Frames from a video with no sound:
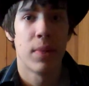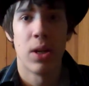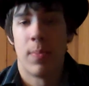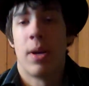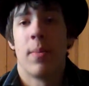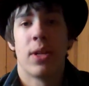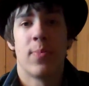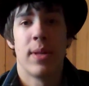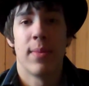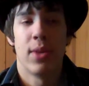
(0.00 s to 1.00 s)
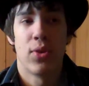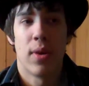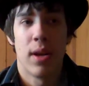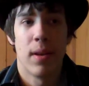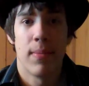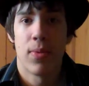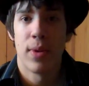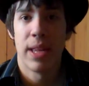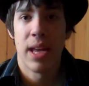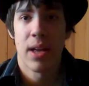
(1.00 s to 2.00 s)
it'll pretty much be the majority
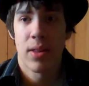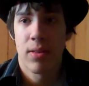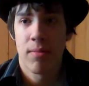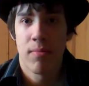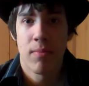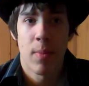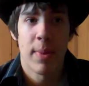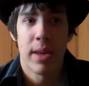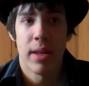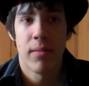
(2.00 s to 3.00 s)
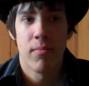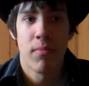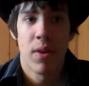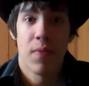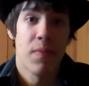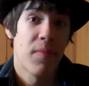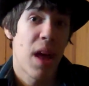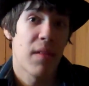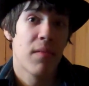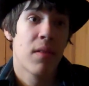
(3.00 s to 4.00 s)
3DS opinion, if
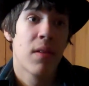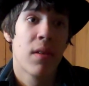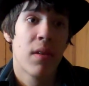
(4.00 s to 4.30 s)
that's